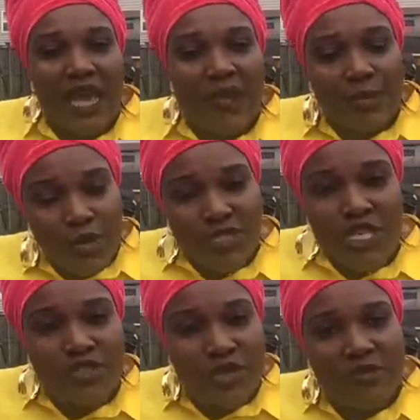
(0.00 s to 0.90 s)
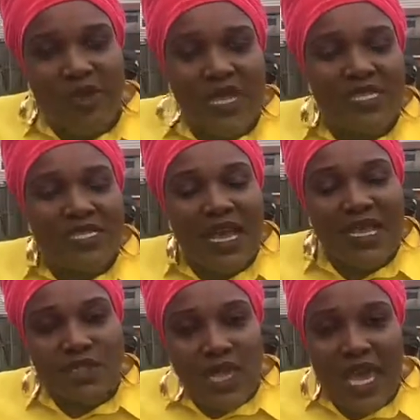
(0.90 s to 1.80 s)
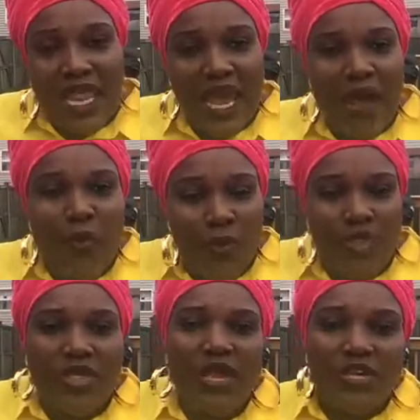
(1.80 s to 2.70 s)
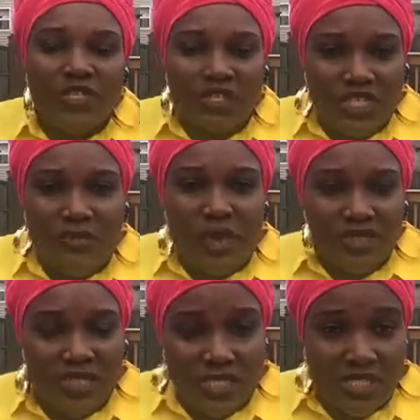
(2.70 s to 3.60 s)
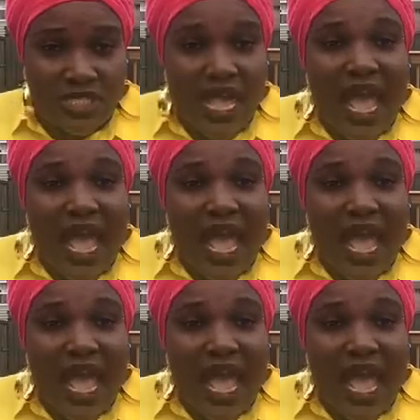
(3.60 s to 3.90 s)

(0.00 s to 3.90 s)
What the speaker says: protein treatment together with your deep conditioning.